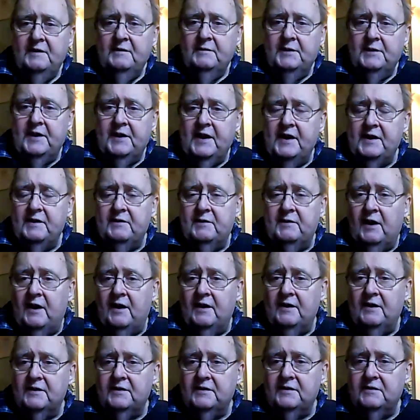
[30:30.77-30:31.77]
But there you
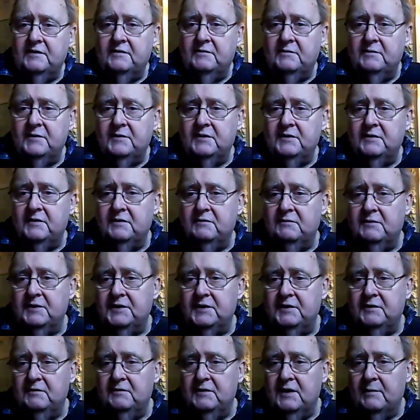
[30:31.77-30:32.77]
are,
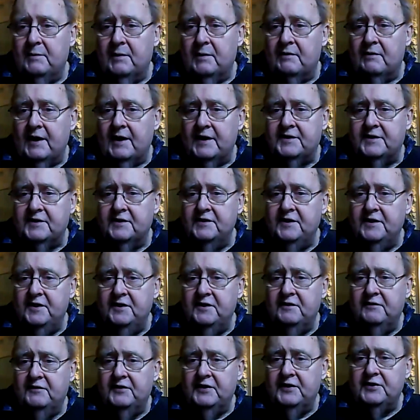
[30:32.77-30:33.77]
you liberate an
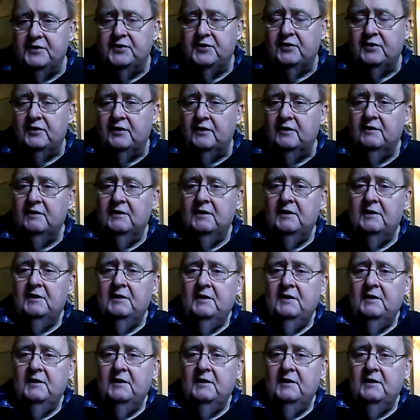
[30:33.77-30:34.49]
individual,